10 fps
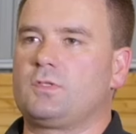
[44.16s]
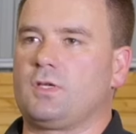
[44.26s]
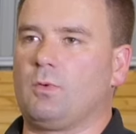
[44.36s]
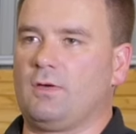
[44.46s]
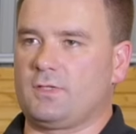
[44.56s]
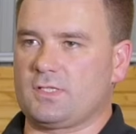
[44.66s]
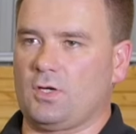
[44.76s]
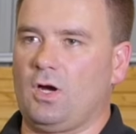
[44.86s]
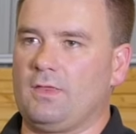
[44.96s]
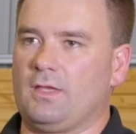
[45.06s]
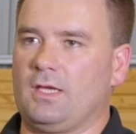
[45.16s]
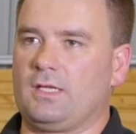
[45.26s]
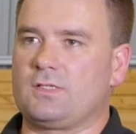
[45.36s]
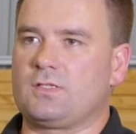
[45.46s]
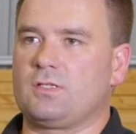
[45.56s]
So we've designed
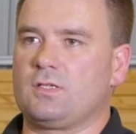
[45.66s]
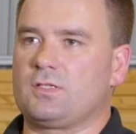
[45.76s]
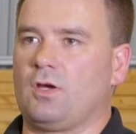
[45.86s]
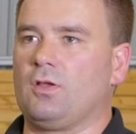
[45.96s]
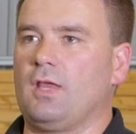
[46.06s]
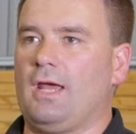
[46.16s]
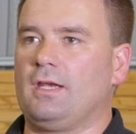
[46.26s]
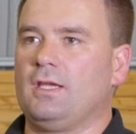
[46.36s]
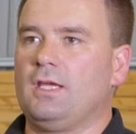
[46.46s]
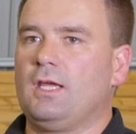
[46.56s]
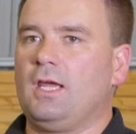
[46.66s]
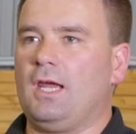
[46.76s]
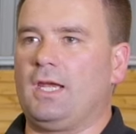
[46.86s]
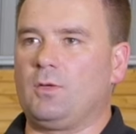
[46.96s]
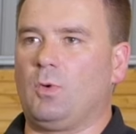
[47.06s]
these so that
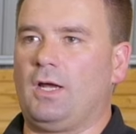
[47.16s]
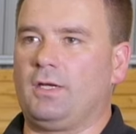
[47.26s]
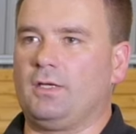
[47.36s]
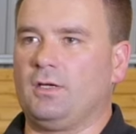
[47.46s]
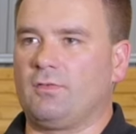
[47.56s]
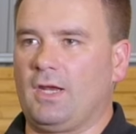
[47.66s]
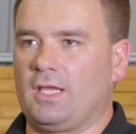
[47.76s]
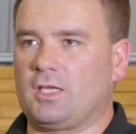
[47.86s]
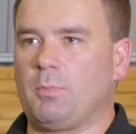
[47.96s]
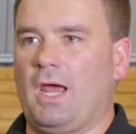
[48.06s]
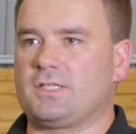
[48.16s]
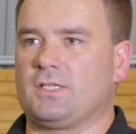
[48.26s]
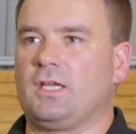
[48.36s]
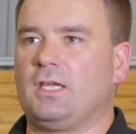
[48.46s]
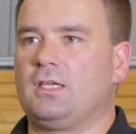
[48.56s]
anyone of any
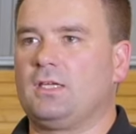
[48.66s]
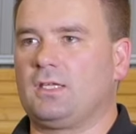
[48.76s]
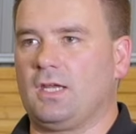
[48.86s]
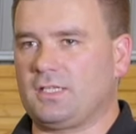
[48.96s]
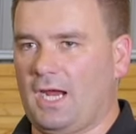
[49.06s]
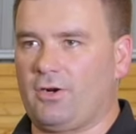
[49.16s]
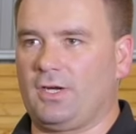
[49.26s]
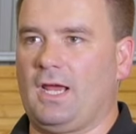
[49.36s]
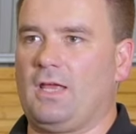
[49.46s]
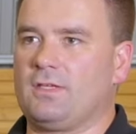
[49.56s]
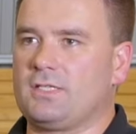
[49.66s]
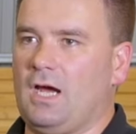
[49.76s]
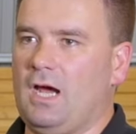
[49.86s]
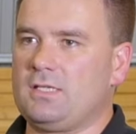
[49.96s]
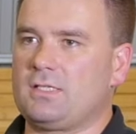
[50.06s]
capacity can carry out the
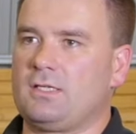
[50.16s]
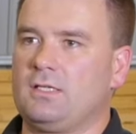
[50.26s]
task.